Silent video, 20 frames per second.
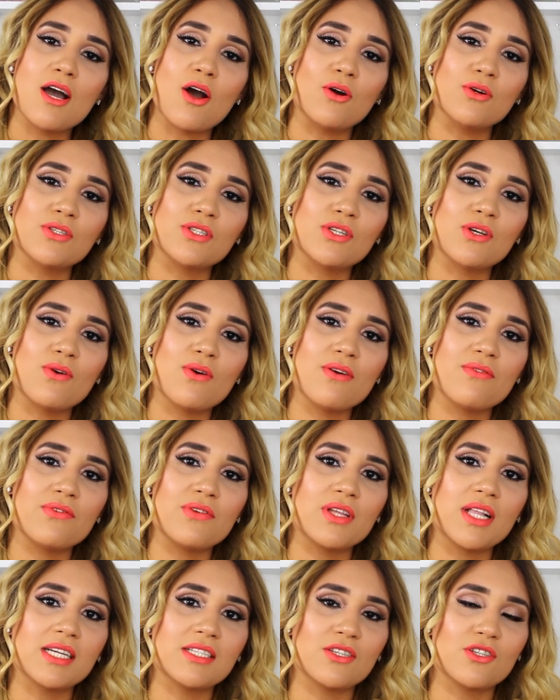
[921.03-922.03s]
Also,
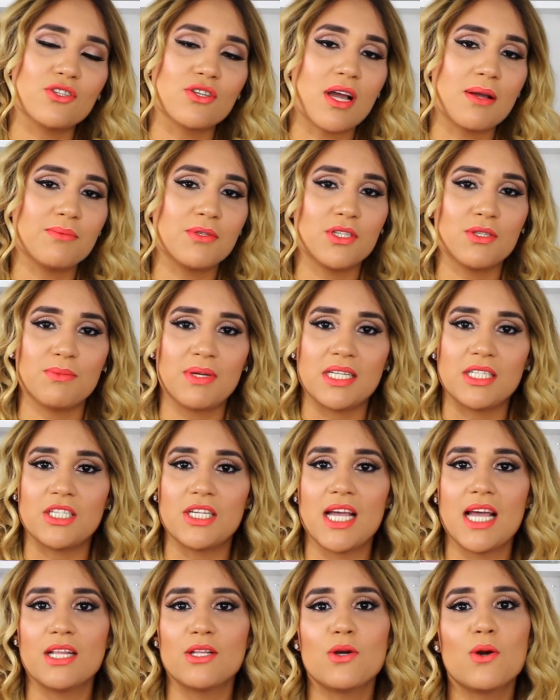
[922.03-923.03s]
if you're not subscribed to my
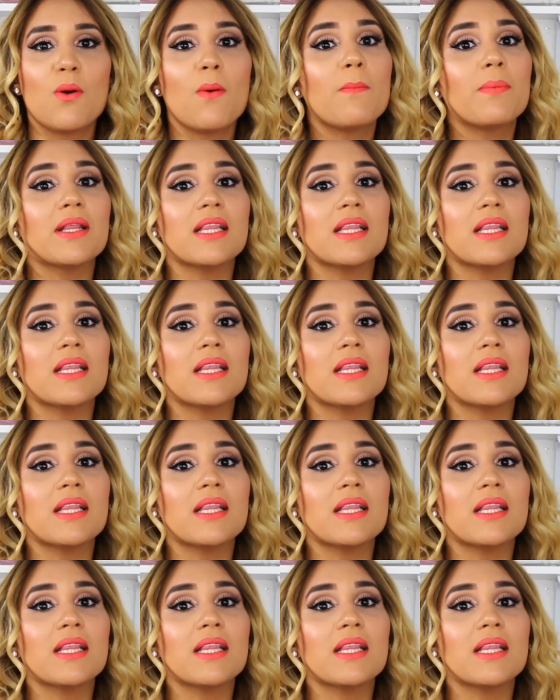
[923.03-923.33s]
channel,